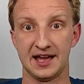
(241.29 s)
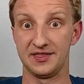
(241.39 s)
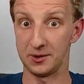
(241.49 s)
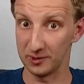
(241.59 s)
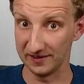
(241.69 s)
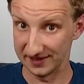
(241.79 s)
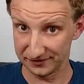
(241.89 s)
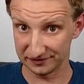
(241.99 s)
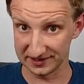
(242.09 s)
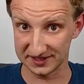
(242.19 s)
They will
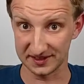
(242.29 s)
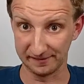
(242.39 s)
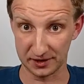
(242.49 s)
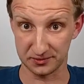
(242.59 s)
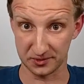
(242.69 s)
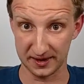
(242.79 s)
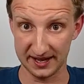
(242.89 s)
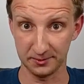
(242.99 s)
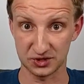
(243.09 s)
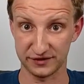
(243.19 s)
influence the click-through
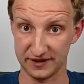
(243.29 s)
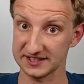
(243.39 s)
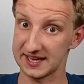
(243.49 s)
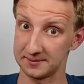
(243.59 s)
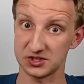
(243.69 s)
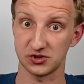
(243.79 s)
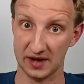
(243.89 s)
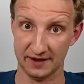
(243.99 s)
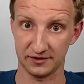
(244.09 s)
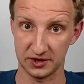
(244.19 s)
rate, which affects how much
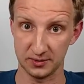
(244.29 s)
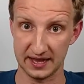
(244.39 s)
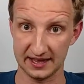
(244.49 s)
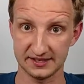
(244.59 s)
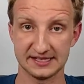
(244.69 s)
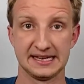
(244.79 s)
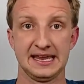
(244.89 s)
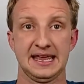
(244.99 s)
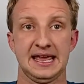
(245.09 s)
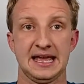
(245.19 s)
traffic you get,
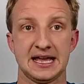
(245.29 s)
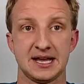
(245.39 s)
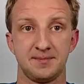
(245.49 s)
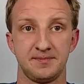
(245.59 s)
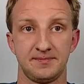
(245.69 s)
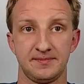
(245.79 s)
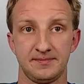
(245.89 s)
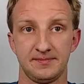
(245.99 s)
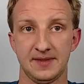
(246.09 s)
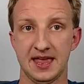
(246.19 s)
and
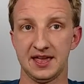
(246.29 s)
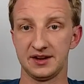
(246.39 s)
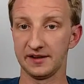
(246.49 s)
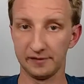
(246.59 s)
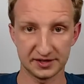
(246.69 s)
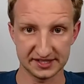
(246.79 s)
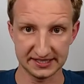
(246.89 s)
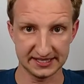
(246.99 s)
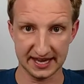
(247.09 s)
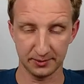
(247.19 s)
include a
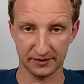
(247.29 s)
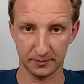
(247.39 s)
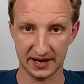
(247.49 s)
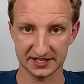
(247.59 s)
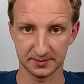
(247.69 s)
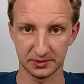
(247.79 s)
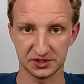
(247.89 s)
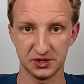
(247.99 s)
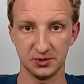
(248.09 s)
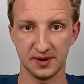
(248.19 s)
CTA whenever possible
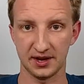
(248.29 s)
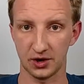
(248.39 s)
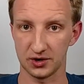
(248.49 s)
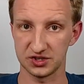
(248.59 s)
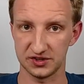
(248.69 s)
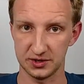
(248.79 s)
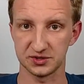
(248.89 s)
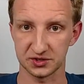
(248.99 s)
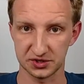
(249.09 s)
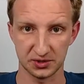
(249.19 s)
to encourage the
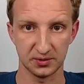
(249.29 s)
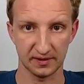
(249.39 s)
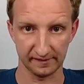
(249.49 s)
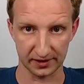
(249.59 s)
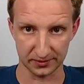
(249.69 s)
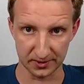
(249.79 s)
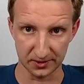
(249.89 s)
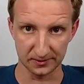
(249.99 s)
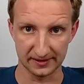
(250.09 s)
user to click through.